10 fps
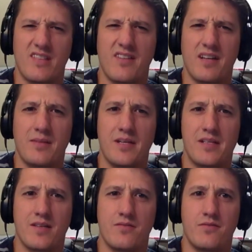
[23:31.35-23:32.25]
find
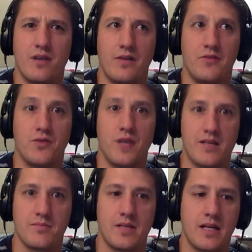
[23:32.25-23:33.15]
myself, I'll do that
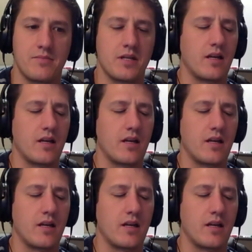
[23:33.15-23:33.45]
sometimes, like